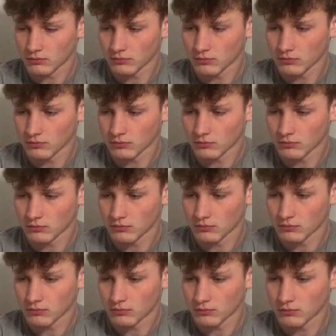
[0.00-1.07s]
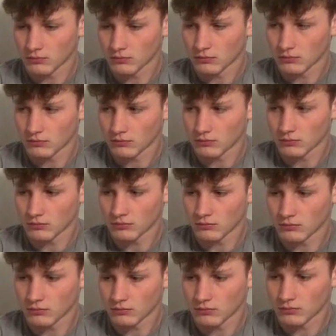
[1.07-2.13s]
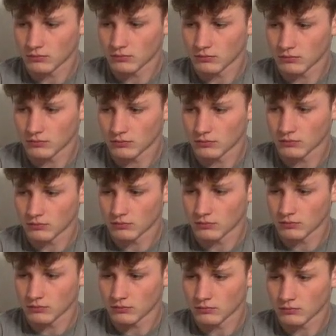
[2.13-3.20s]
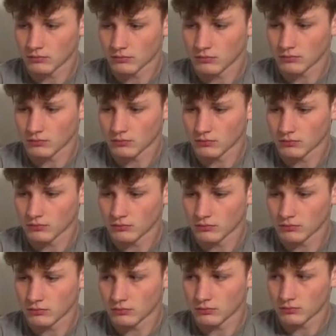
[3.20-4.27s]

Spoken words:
This person isn't speaking.